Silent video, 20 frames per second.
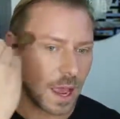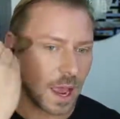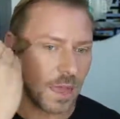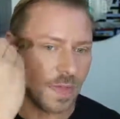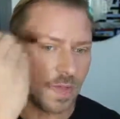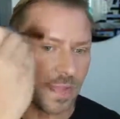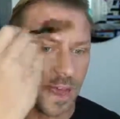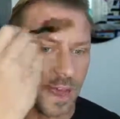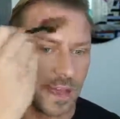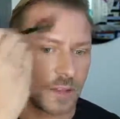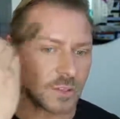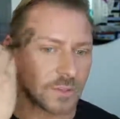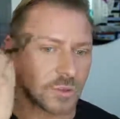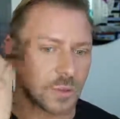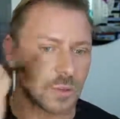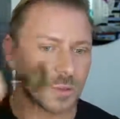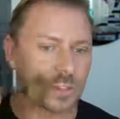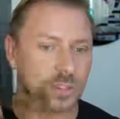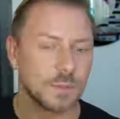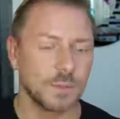and that
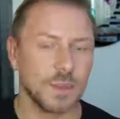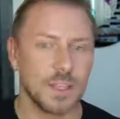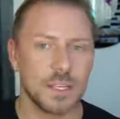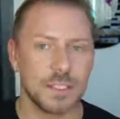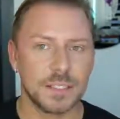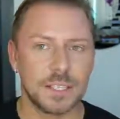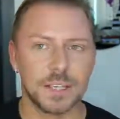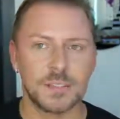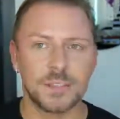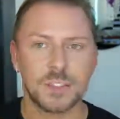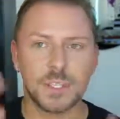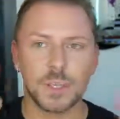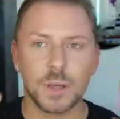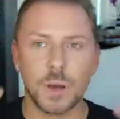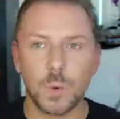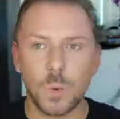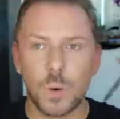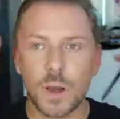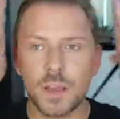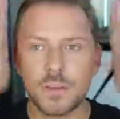draws some of the
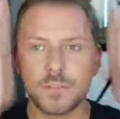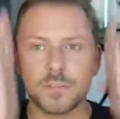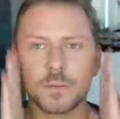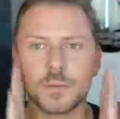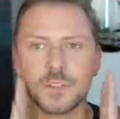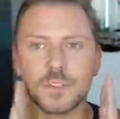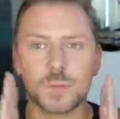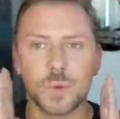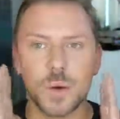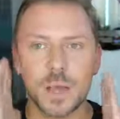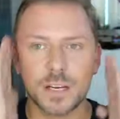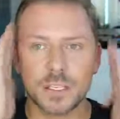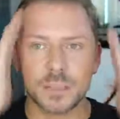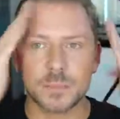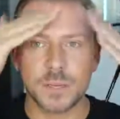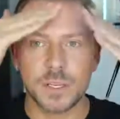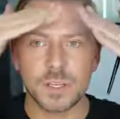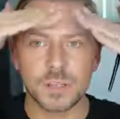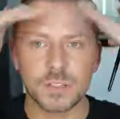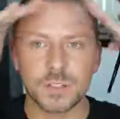attention away from the squareness
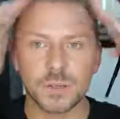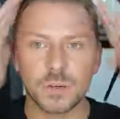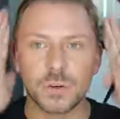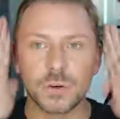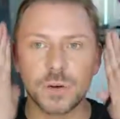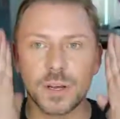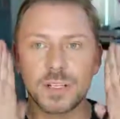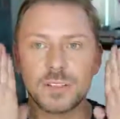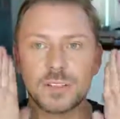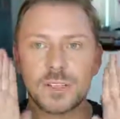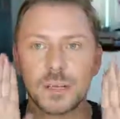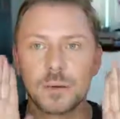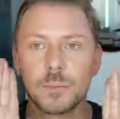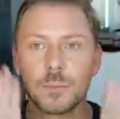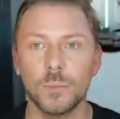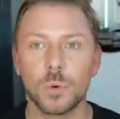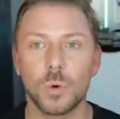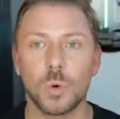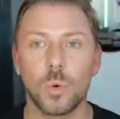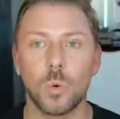because you're
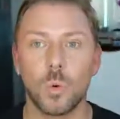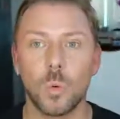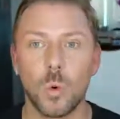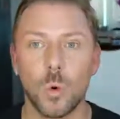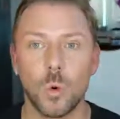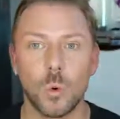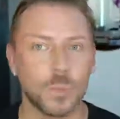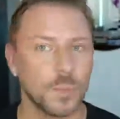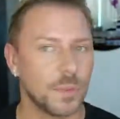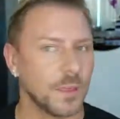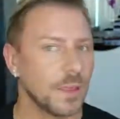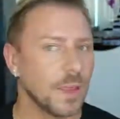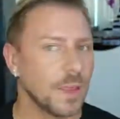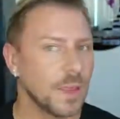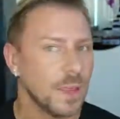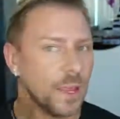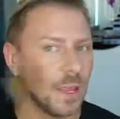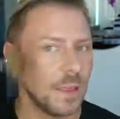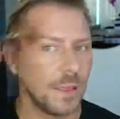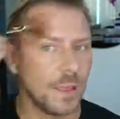creating more warmth
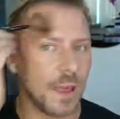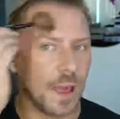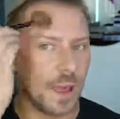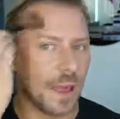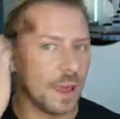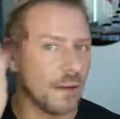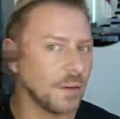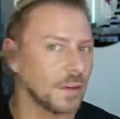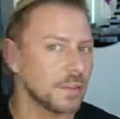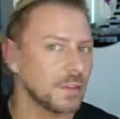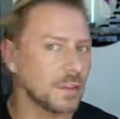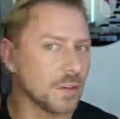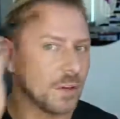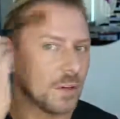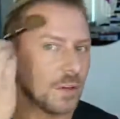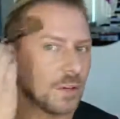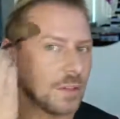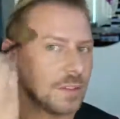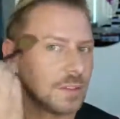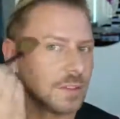in that area. So
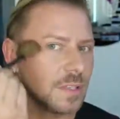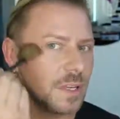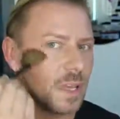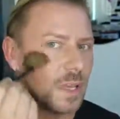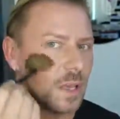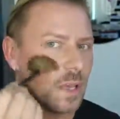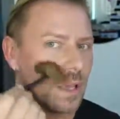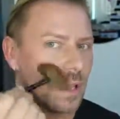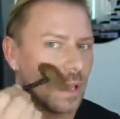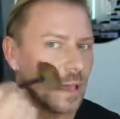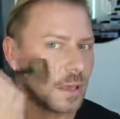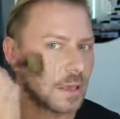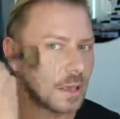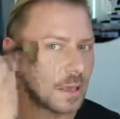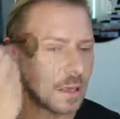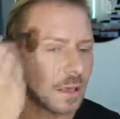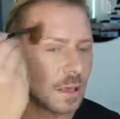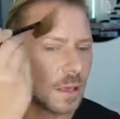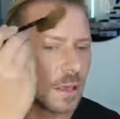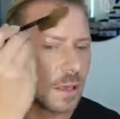you can see it here.
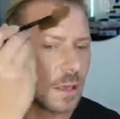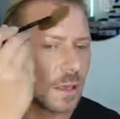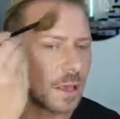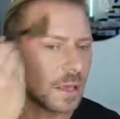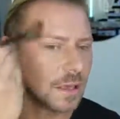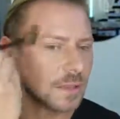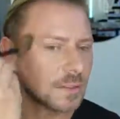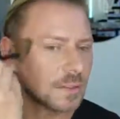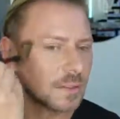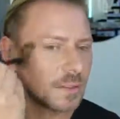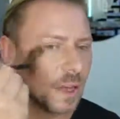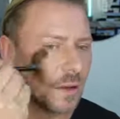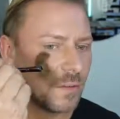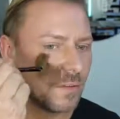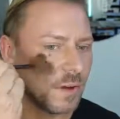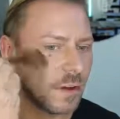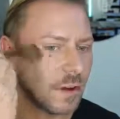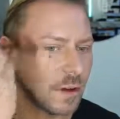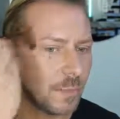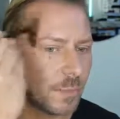It's a
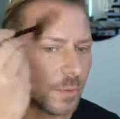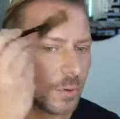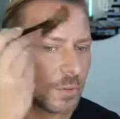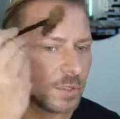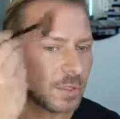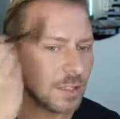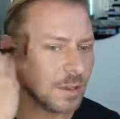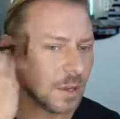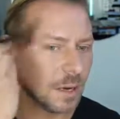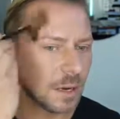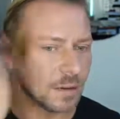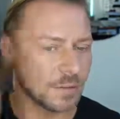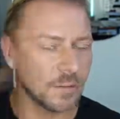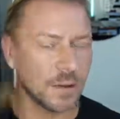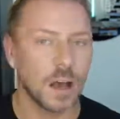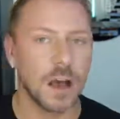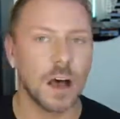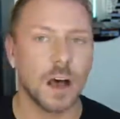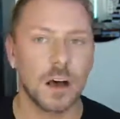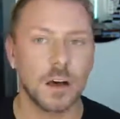very pretty kind
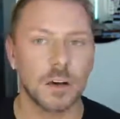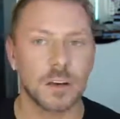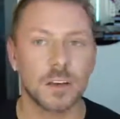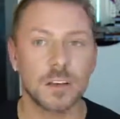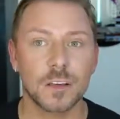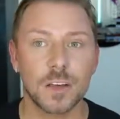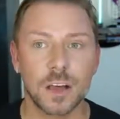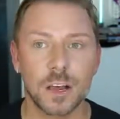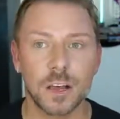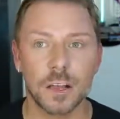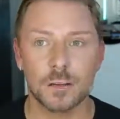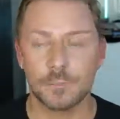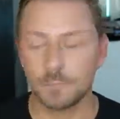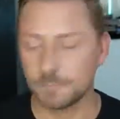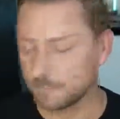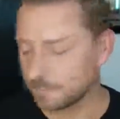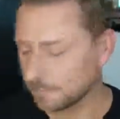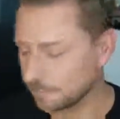of arc colour.